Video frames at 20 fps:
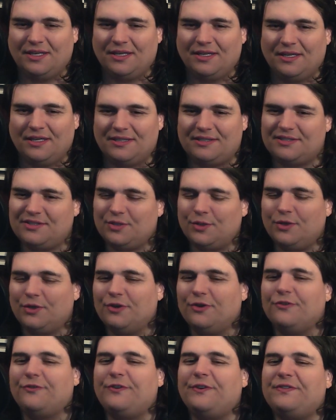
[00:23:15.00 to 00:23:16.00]
it's
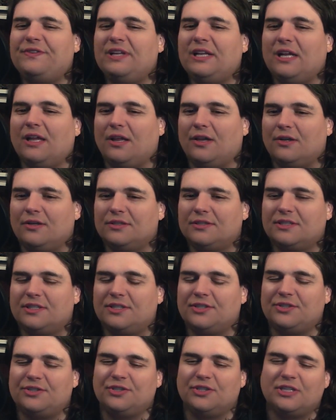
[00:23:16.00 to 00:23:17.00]
$250,
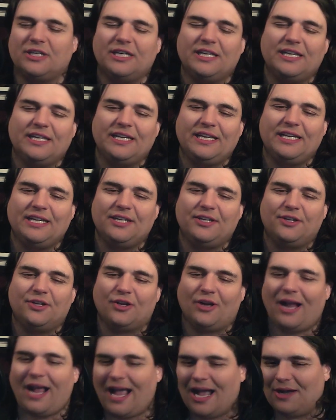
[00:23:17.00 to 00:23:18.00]
because you're going to need
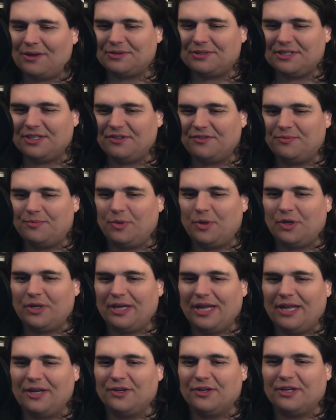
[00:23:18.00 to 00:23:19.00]
your House of book
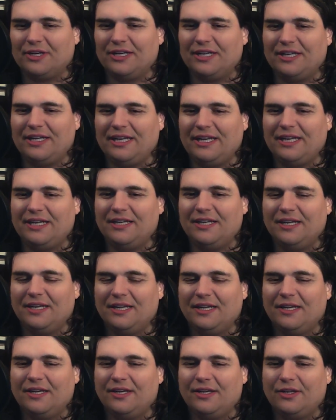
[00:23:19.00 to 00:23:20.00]
and you're going to need
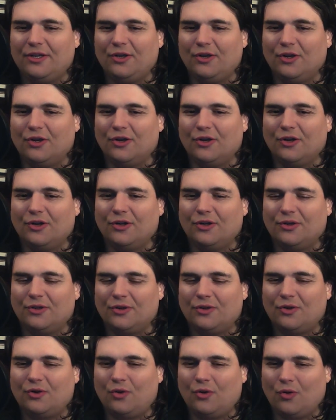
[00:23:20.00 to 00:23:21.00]
your
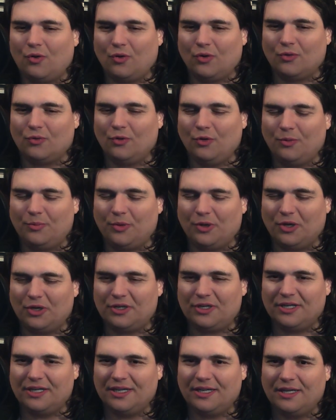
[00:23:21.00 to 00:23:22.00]
core
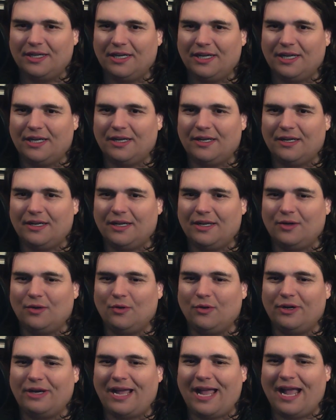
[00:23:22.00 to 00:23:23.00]
rulebook in
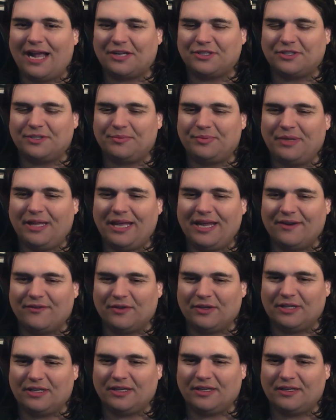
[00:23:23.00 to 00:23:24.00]
order to actually play
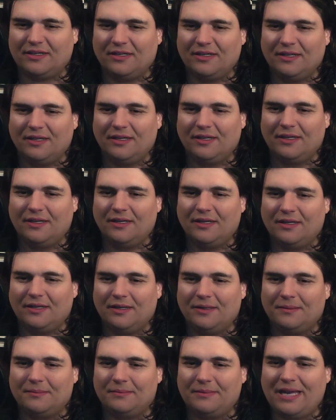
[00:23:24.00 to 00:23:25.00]
everything.
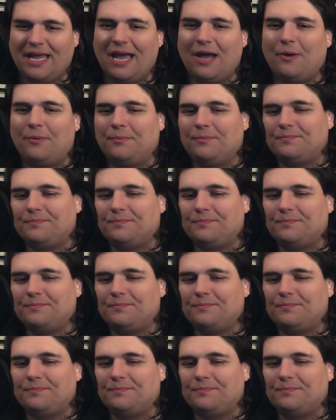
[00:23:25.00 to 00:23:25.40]
Now,